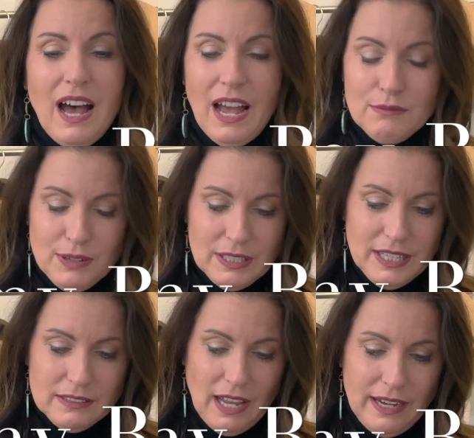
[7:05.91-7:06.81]
I
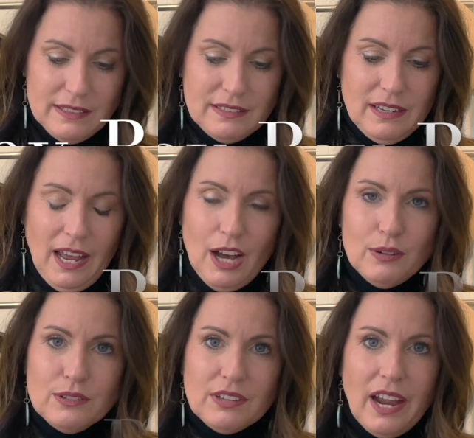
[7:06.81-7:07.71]
really liked
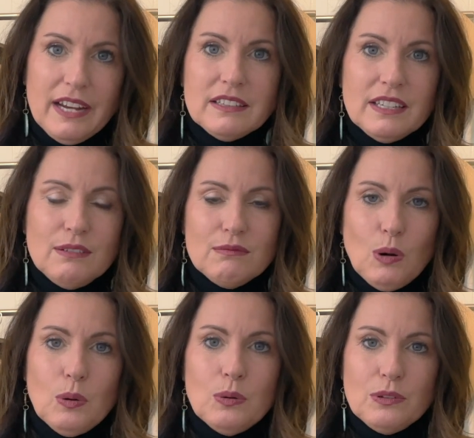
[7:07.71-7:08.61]
how tightly
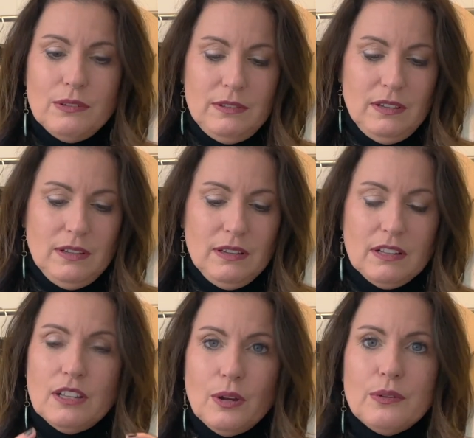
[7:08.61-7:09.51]
rolled the
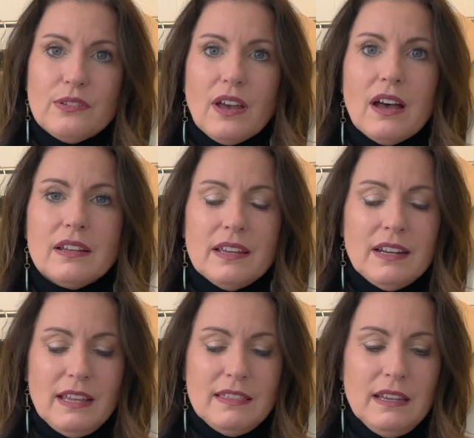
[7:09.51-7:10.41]
clothes got, and
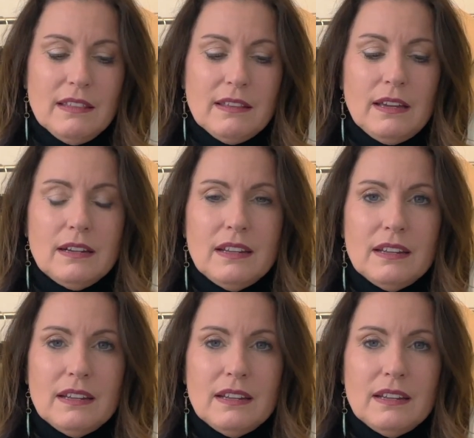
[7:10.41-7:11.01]
I think that